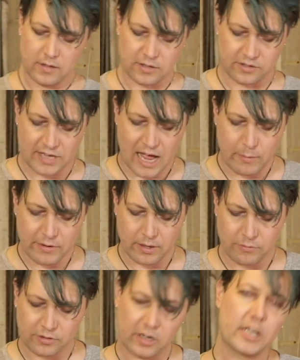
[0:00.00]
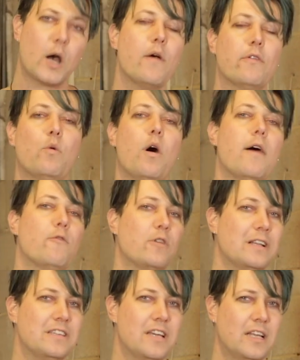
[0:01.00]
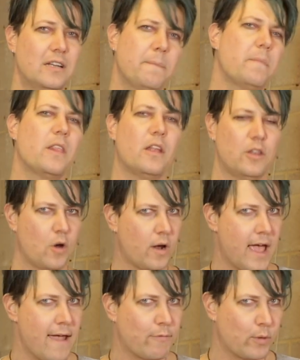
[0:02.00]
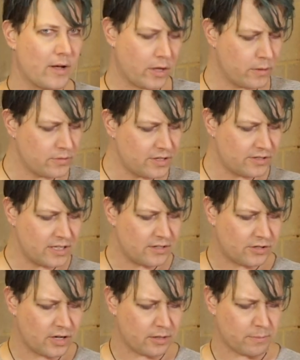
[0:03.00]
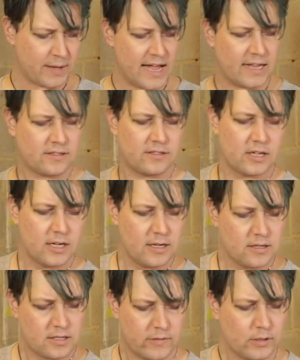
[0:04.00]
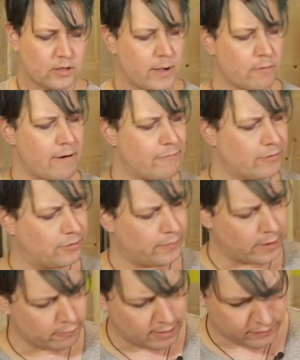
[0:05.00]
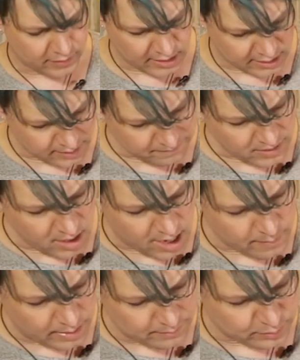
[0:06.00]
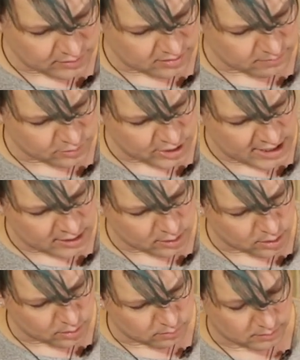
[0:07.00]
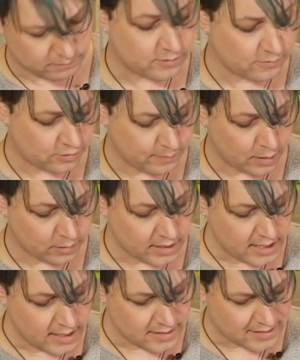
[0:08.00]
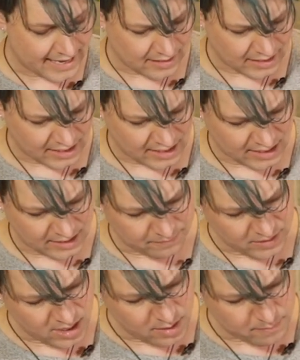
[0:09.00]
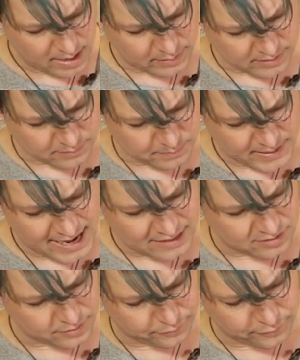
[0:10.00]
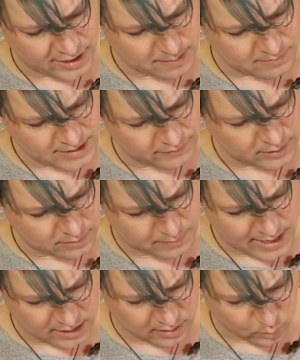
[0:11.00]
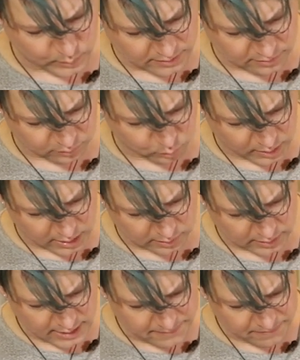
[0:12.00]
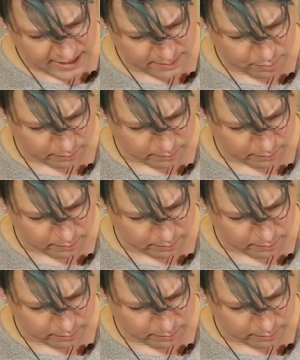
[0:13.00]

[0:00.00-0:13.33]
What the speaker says: To start with, I'm just going to go over what I've already done. Not everywhere though, just in certain parts. So if I look at my reference photograph here, I might put some charcoal or some smoke down here, maybe on parts of the frame, definitely on part of the wheels as well, and